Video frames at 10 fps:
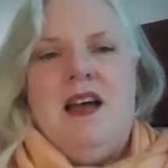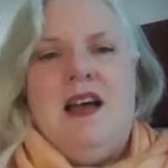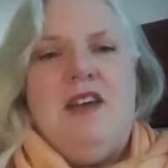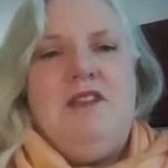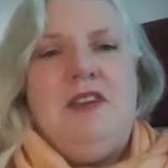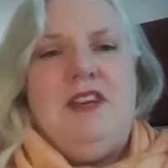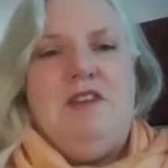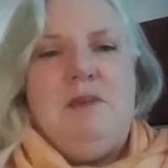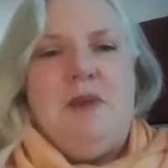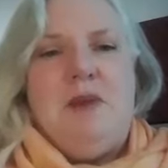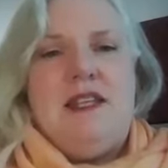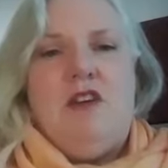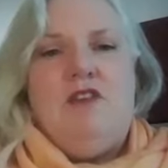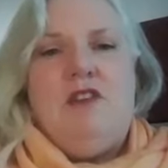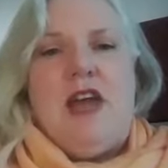I forgive
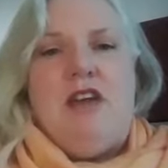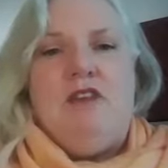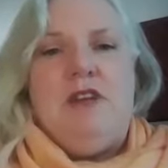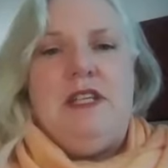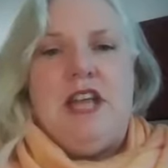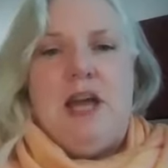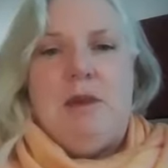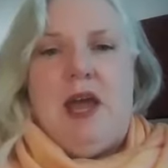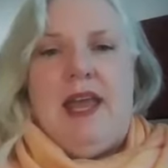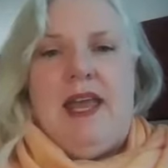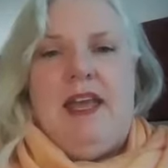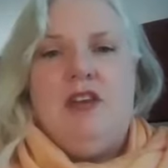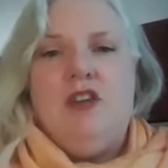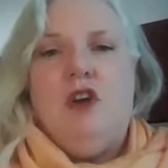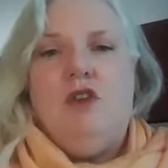myself for every time I
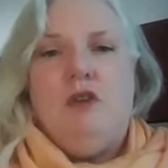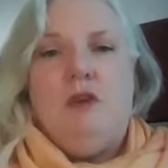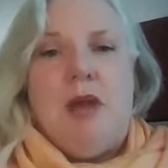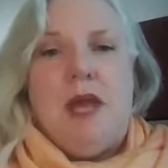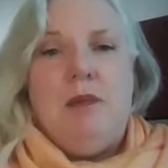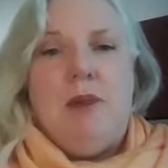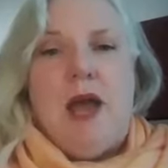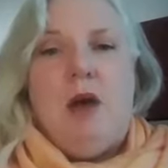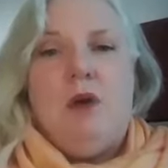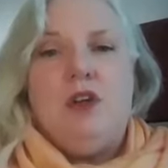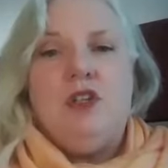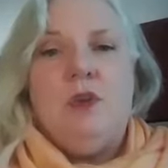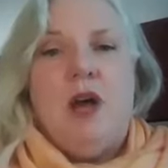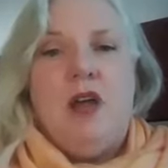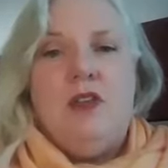hand over my power
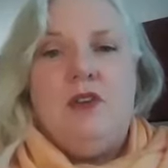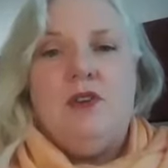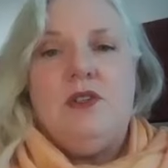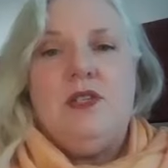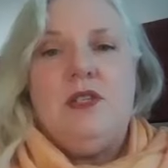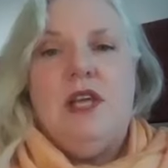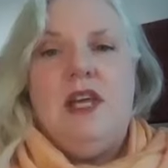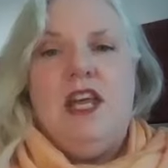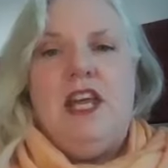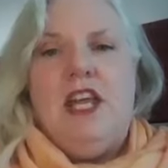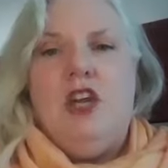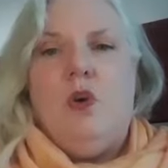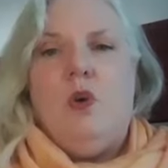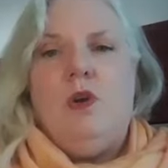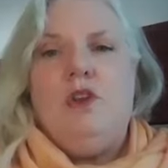to others in
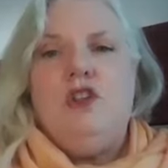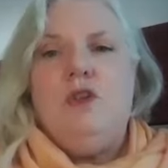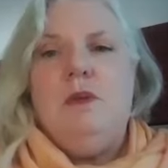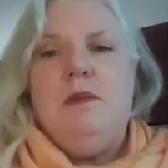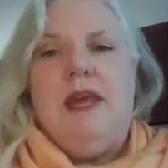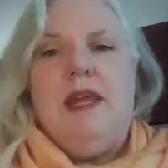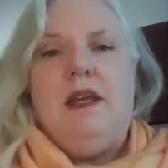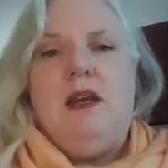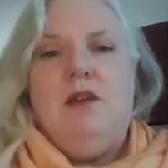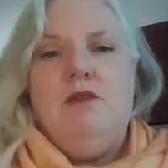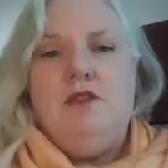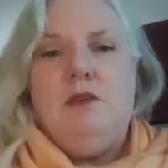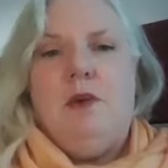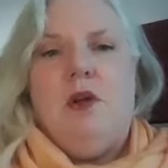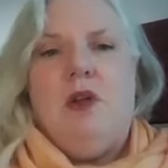order to remain
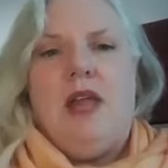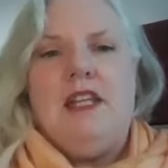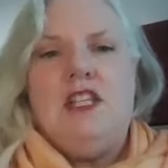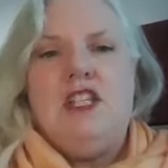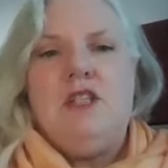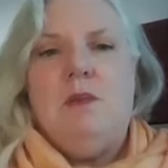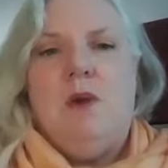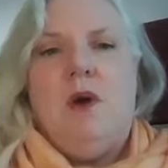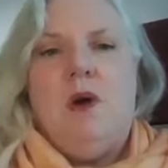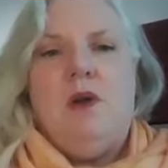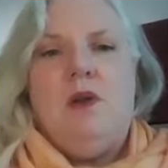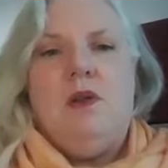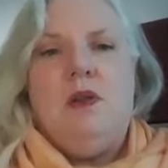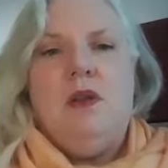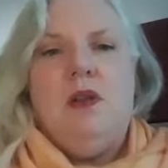comfortable and small,
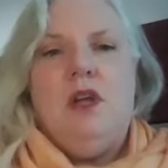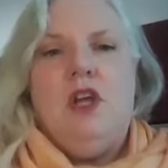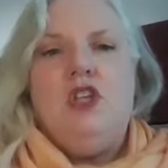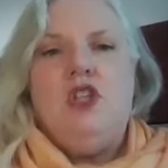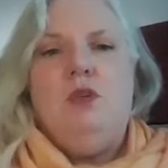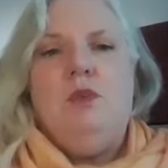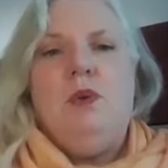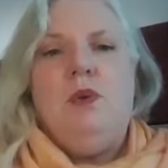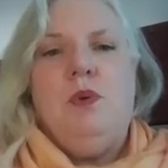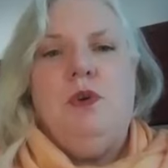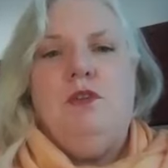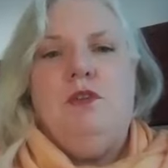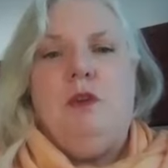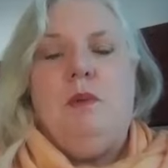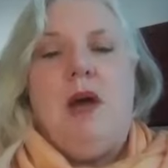to
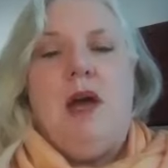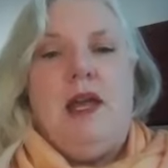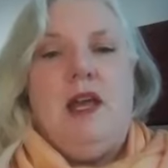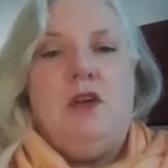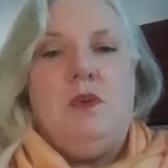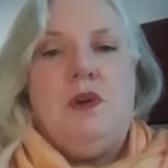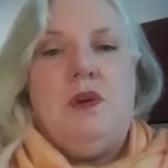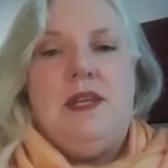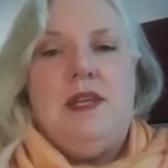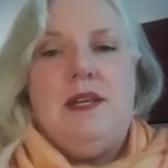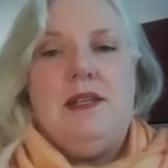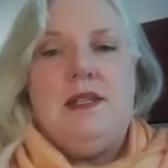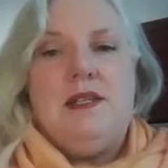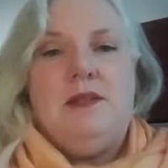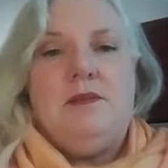prove my
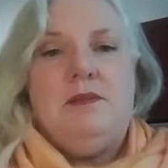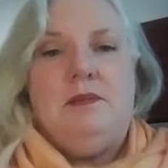unworthiness.